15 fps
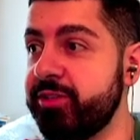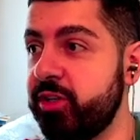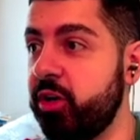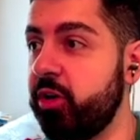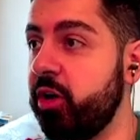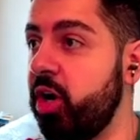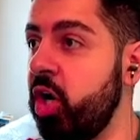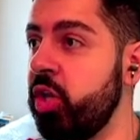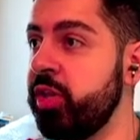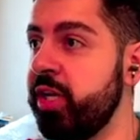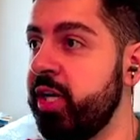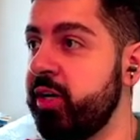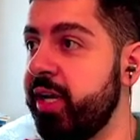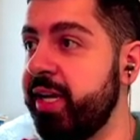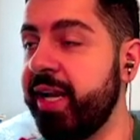are on there,
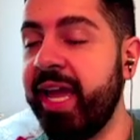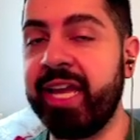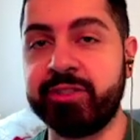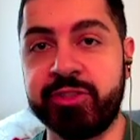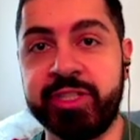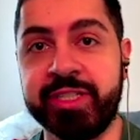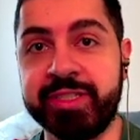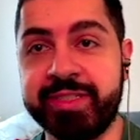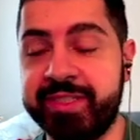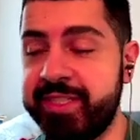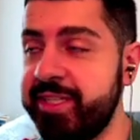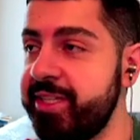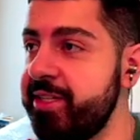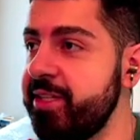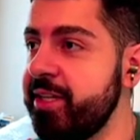and as you can see,